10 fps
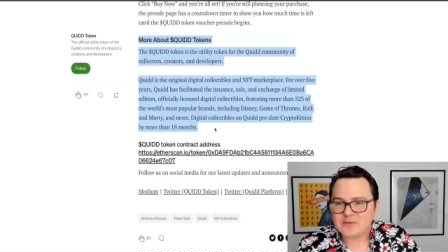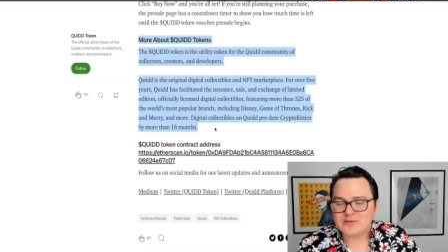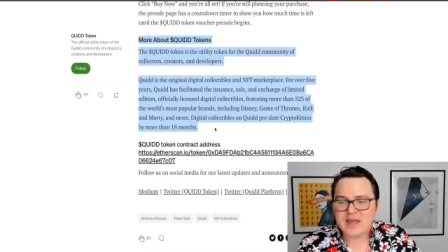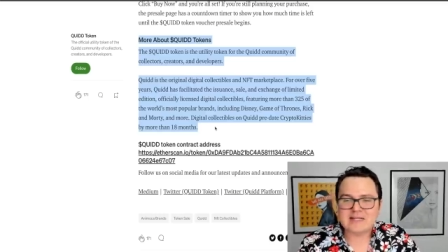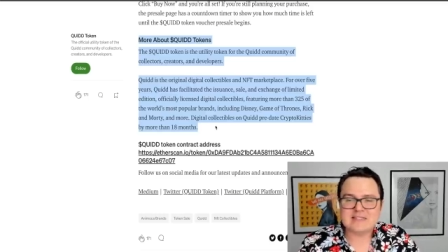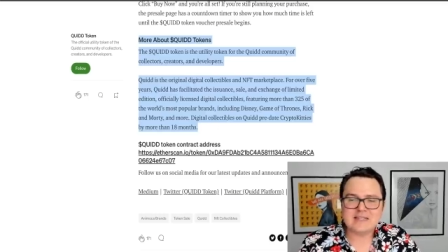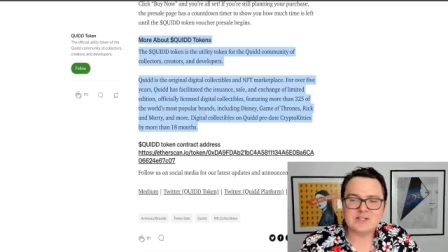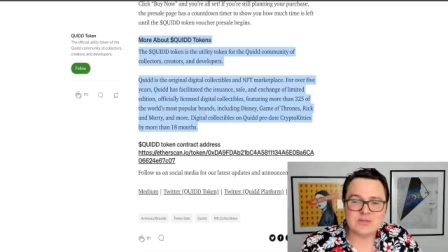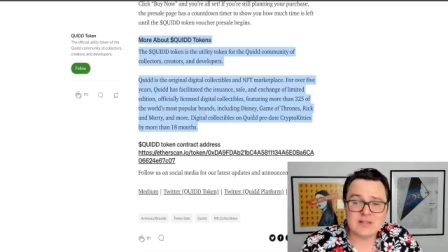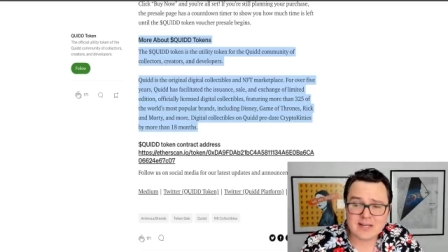In fact,
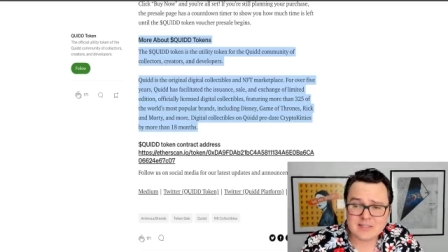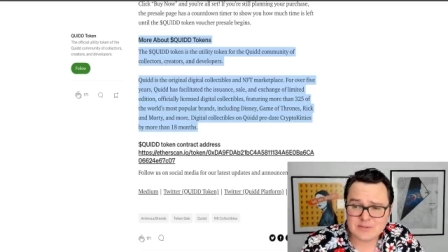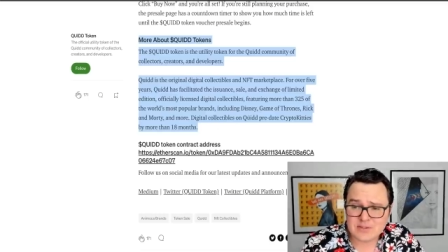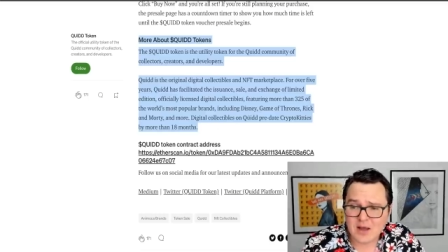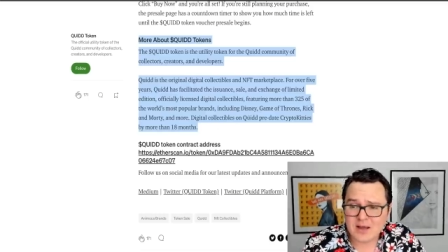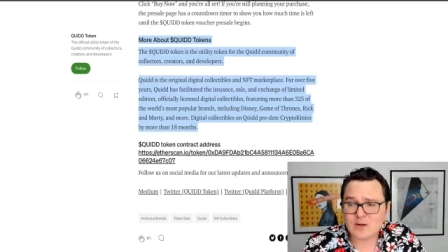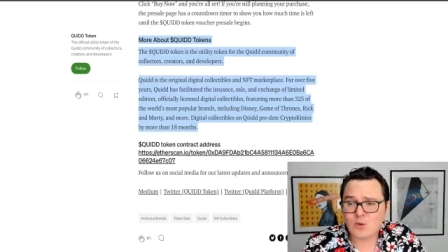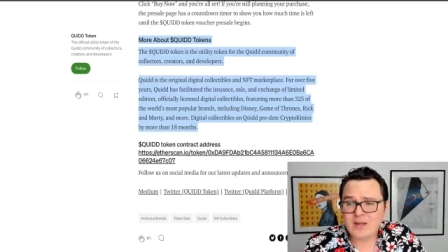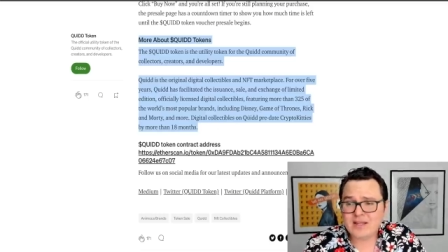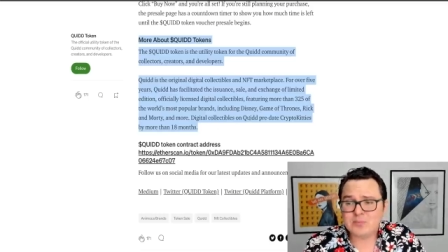digital collectibles on
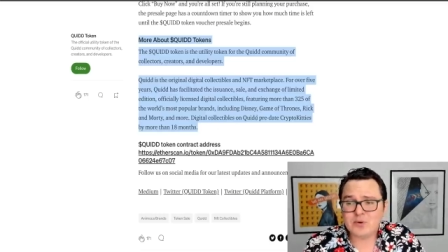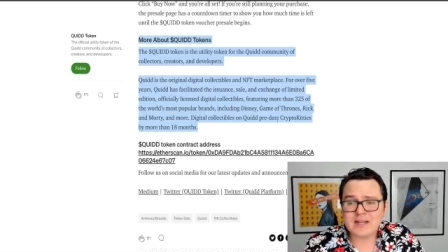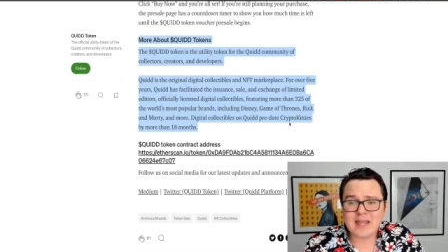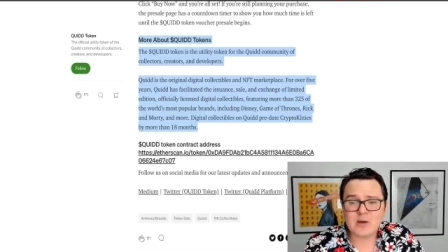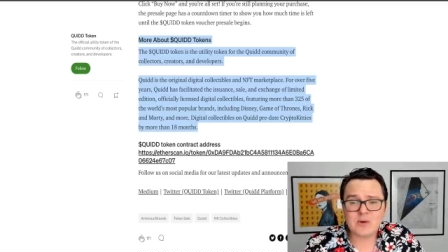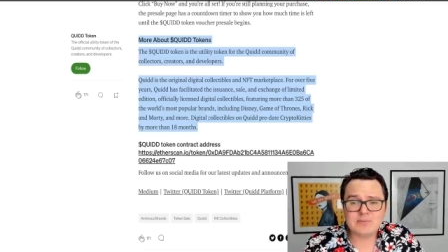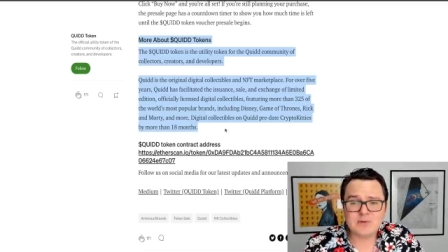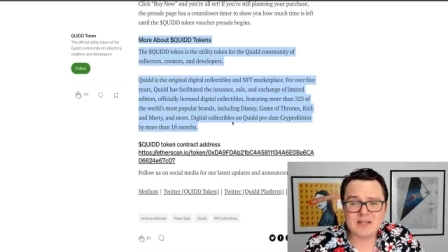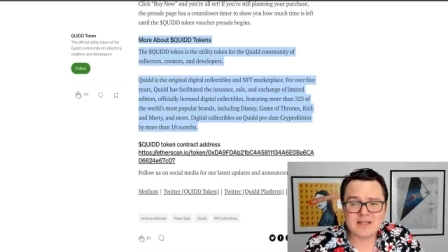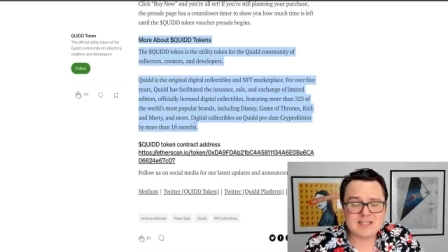Quidd predate
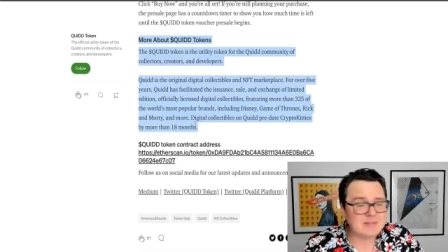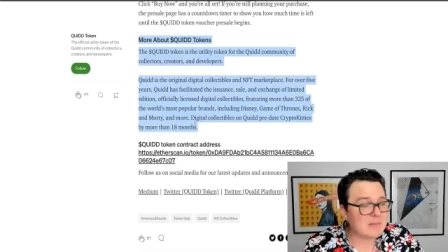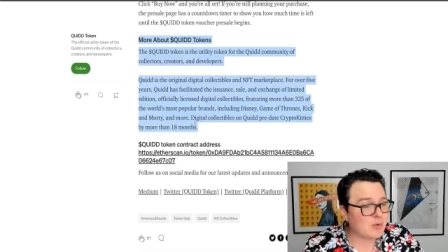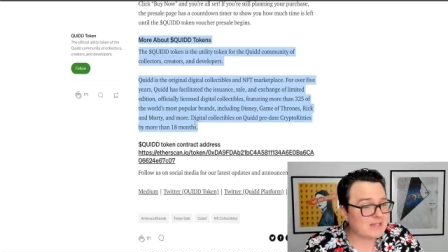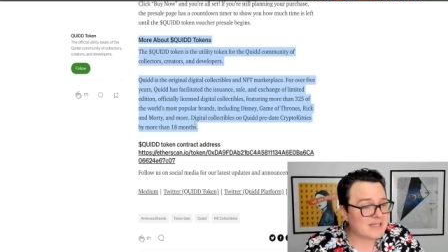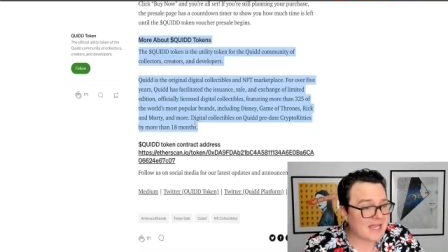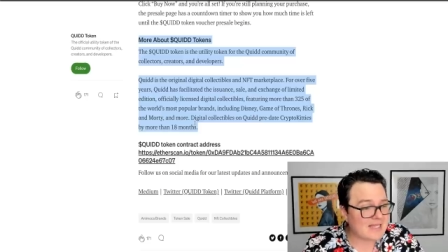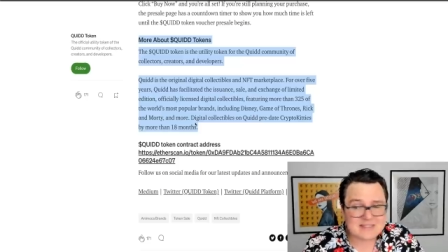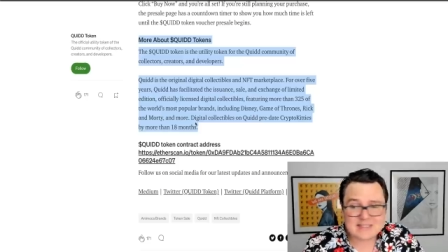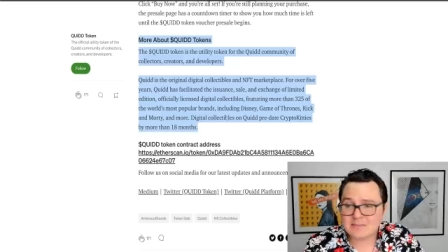CryptoKitties by more than
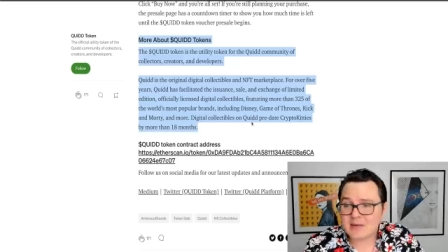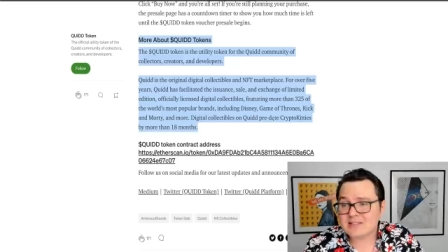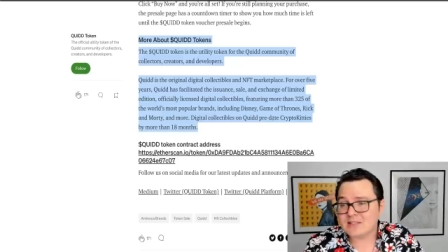18 months.